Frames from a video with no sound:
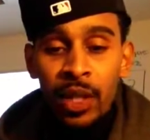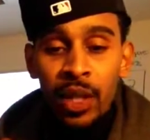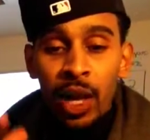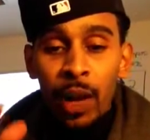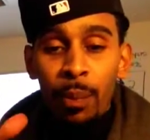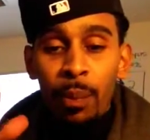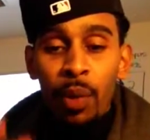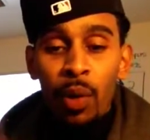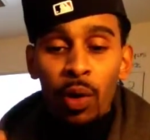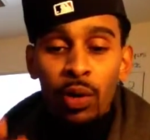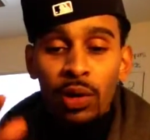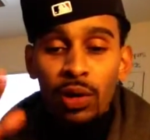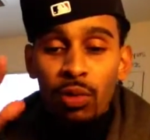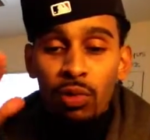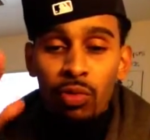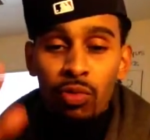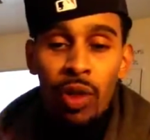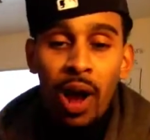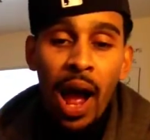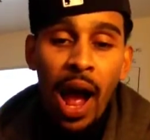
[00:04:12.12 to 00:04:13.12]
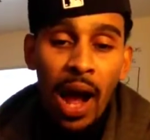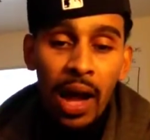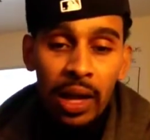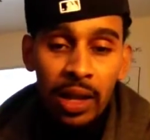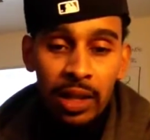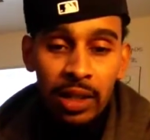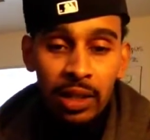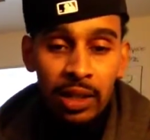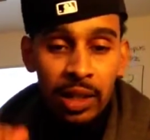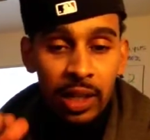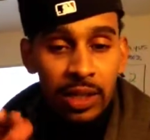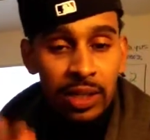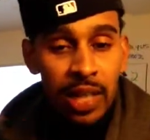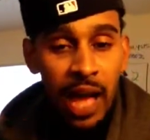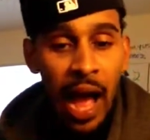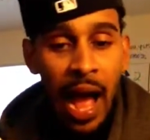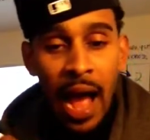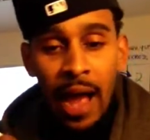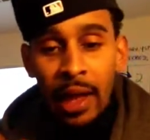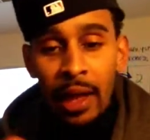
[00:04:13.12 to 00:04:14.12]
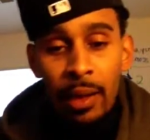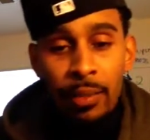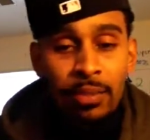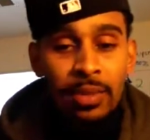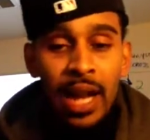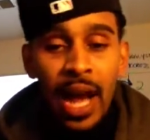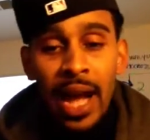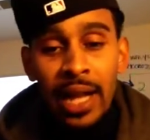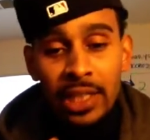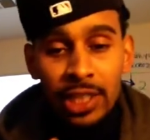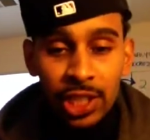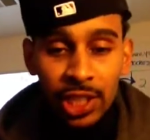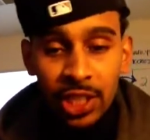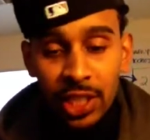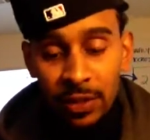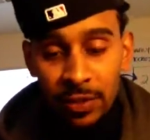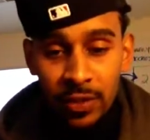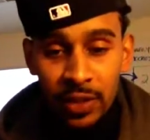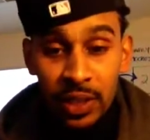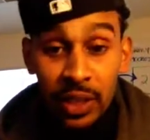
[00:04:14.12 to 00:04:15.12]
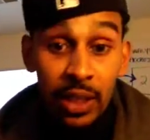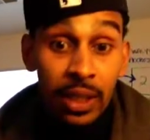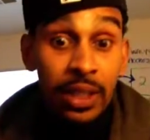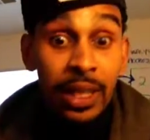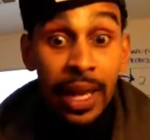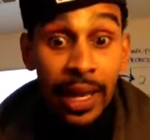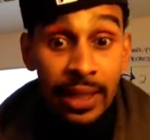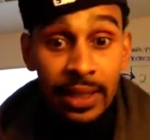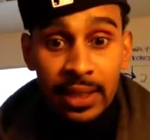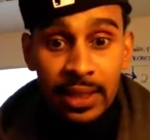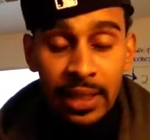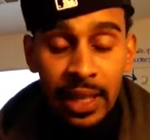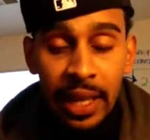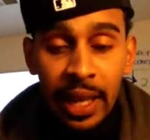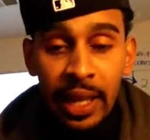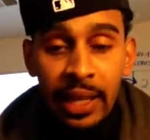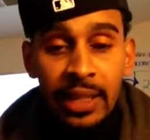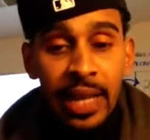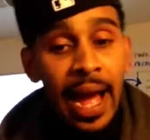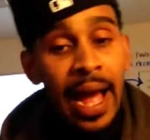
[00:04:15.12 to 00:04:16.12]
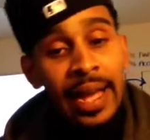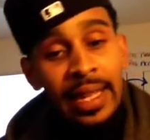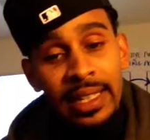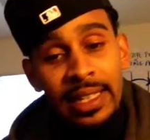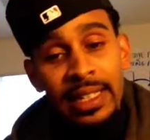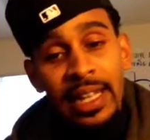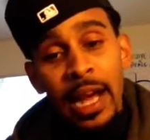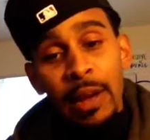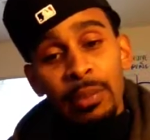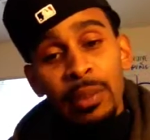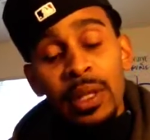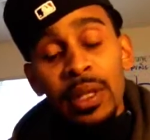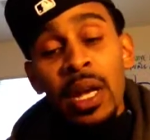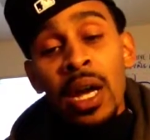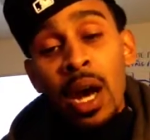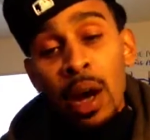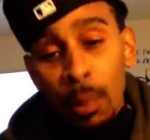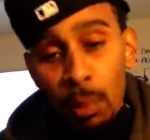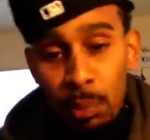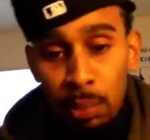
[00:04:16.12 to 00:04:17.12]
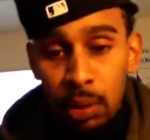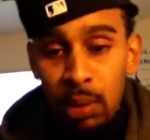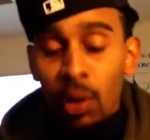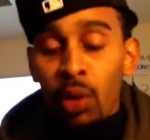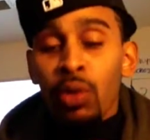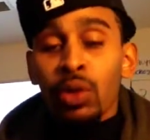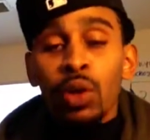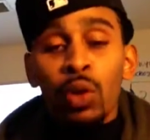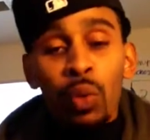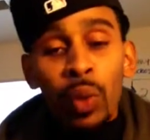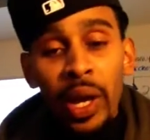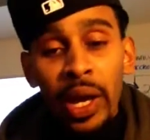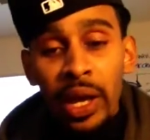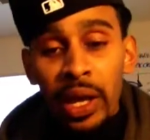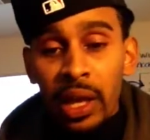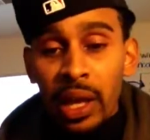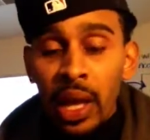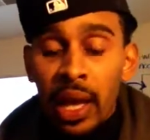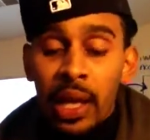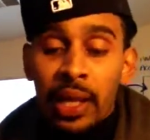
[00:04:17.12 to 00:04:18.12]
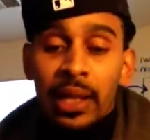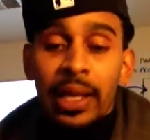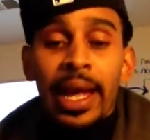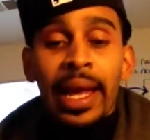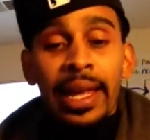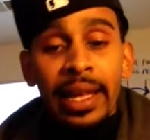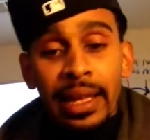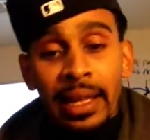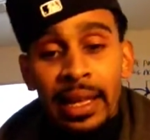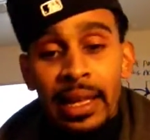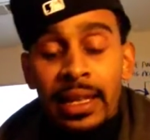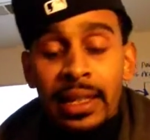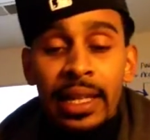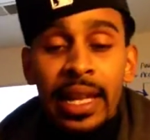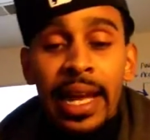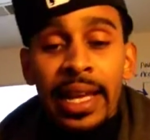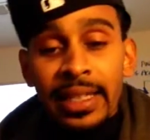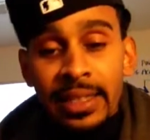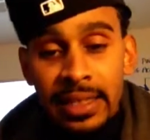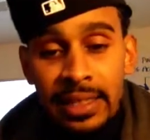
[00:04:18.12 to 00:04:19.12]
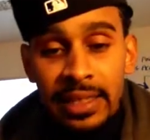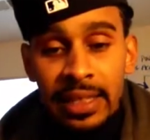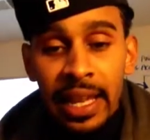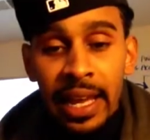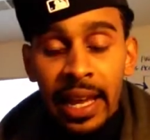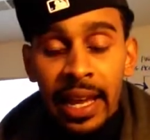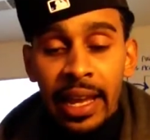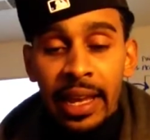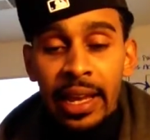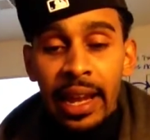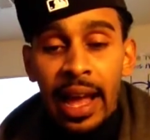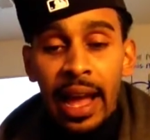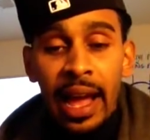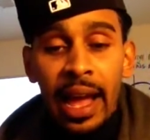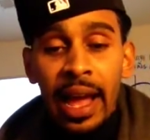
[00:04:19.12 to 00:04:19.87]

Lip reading: upon the rock, because I am not shifting like sand. I cannot be blown away like sand.